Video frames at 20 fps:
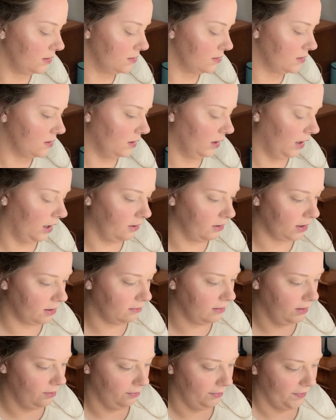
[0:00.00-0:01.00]
So I'll go
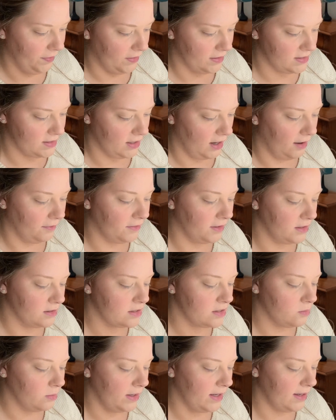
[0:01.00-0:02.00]
in with the soft and
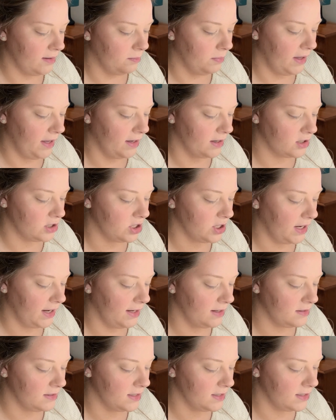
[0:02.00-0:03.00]
sweet pink
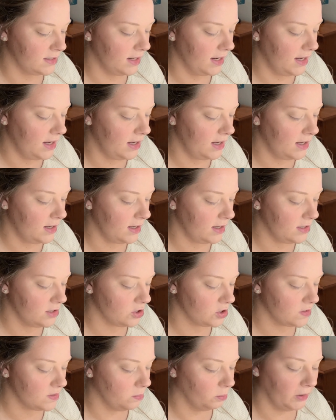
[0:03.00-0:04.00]
shade today and
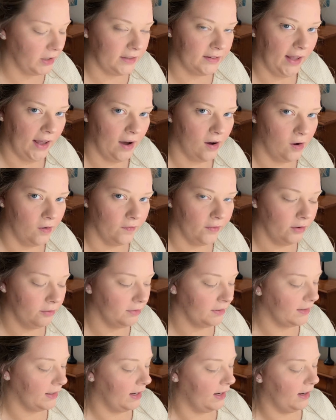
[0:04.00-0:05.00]
just blend that all
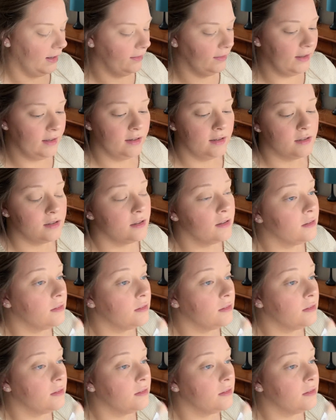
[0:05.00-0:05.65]
over the eyelid.